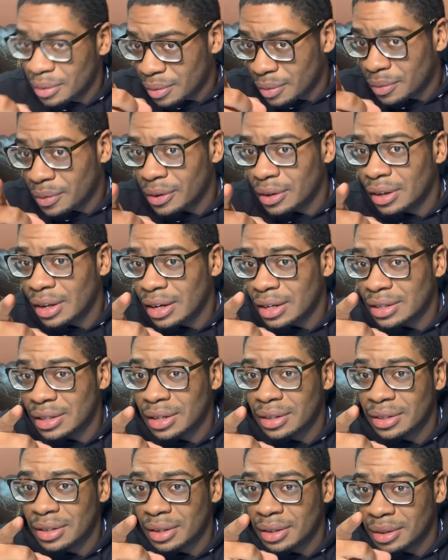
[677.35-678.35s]
For the ladies
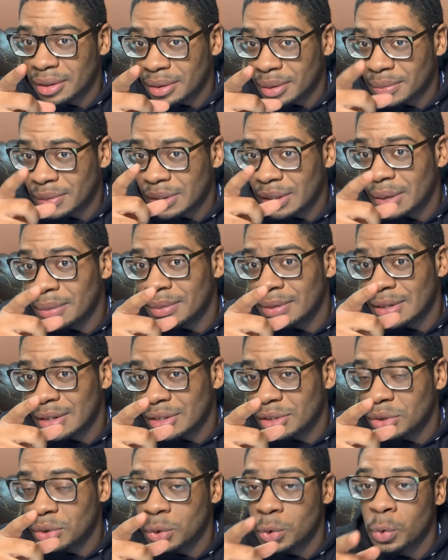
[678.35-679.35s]
out there, I'm, I'm
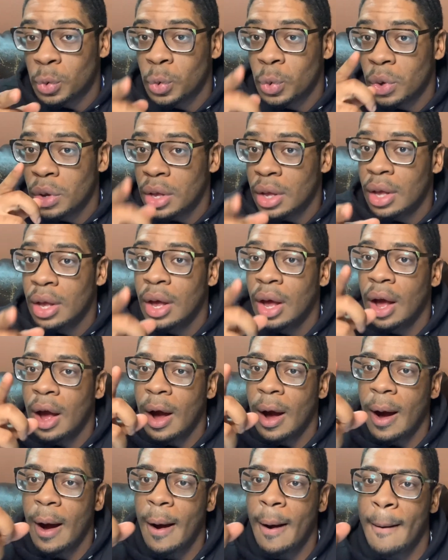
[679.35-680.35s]
six two.
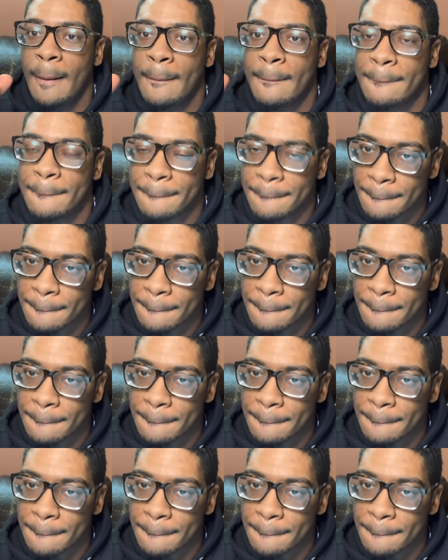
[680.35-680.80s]
Um,